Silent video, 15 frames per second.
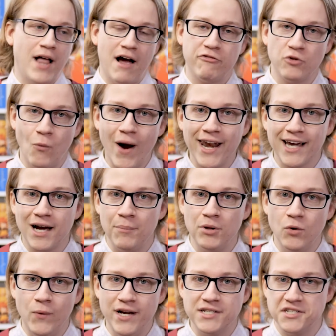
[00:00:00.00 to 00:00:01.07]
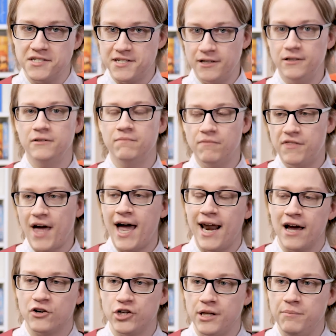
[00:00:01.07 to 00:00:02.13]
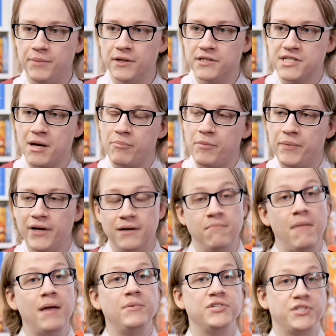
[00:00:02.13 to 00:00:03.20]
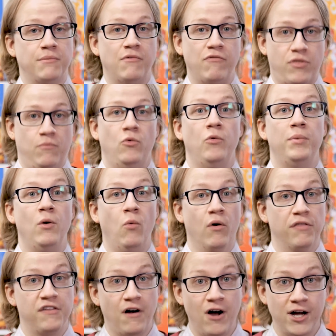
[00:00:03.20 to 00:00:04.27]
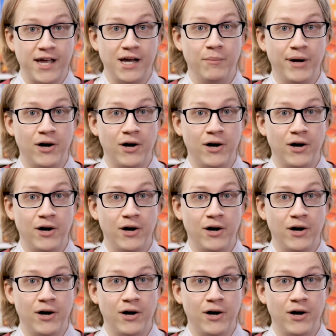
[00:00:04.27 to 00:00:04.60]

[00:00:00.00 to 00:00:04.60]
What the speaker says: We'll have to wait a couple of weeks until that actually builds up a bit, and maybe some of them will be worth talking